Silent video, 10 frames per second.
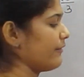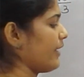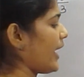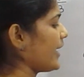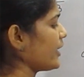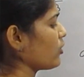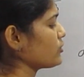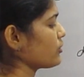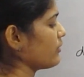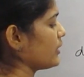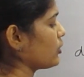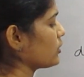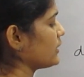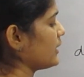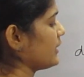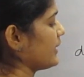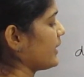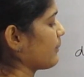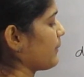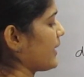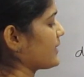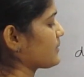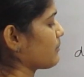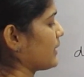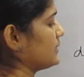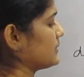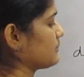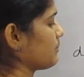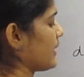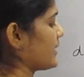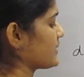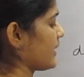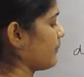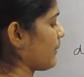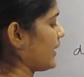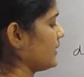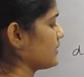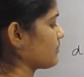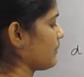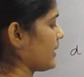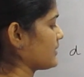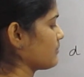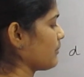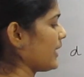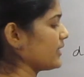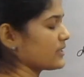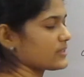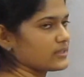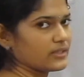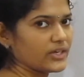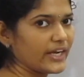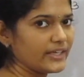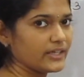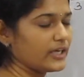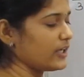And also we know that here plus, minus, plus and minus, plus, minus, right?